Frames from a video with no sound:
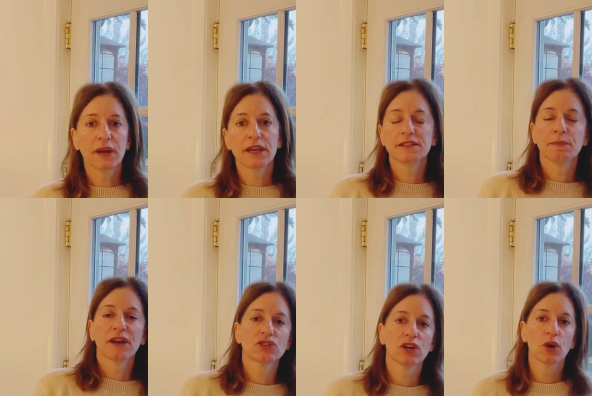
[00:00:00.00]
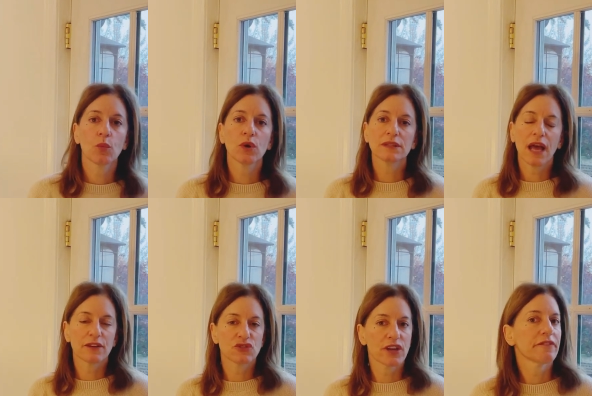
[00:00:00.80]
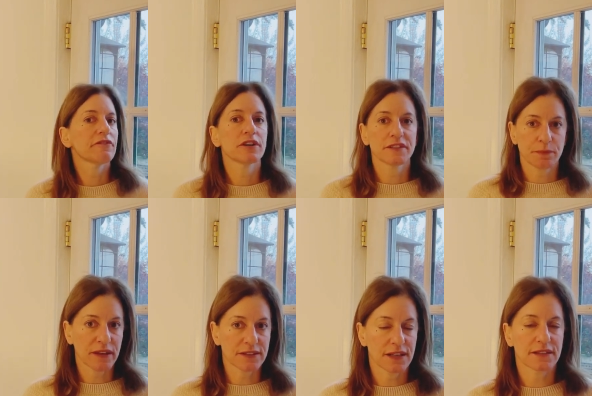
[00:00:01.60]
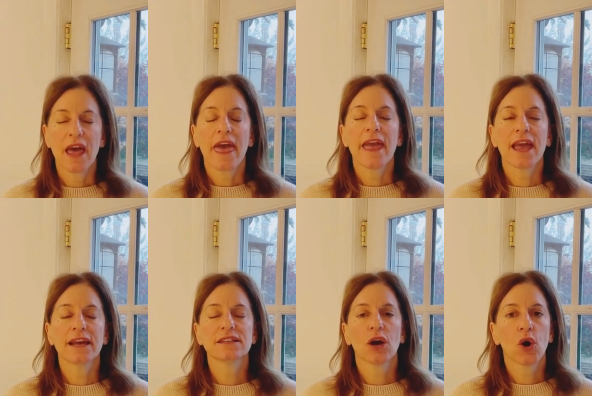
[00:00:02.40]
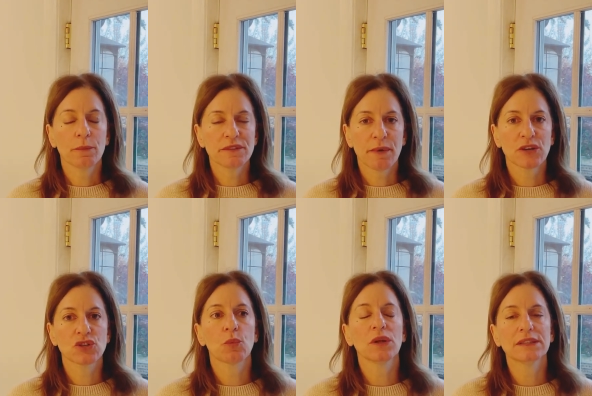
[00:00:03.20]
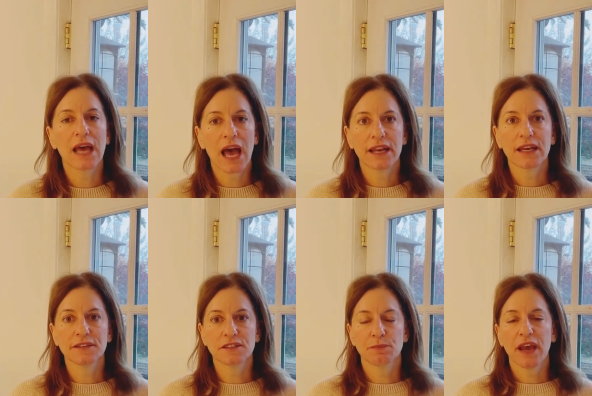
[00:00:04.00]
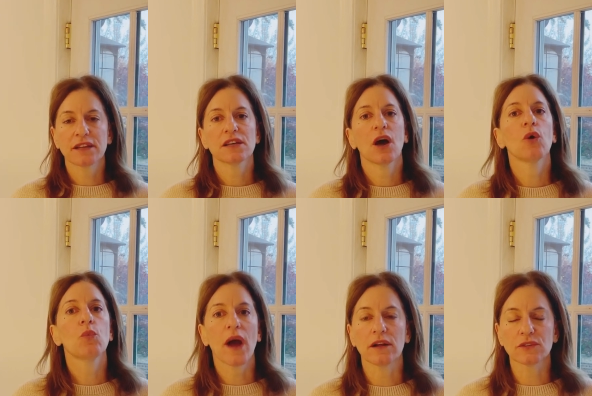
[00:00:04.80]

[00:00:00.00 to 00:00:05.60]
inspector will not check for asbestos, and a home inspector will not inspect a well.